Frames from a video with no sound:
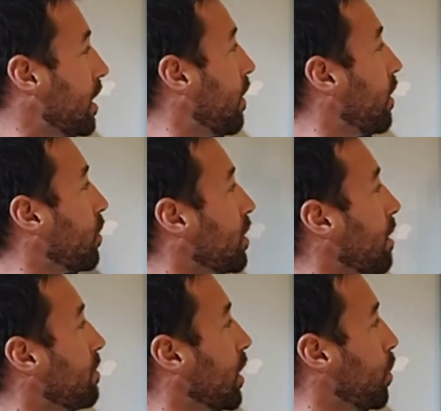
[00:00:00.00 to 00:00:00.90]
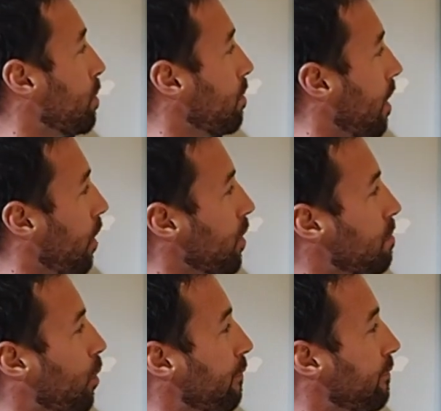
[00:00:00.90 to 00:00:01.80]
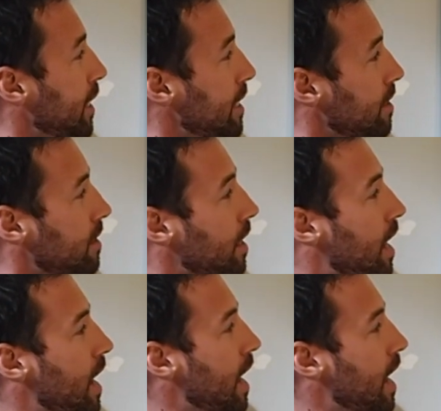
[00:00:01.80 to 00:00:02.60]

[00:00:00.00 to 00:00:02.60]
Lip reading: Then I looked up te kupu Māori mo fence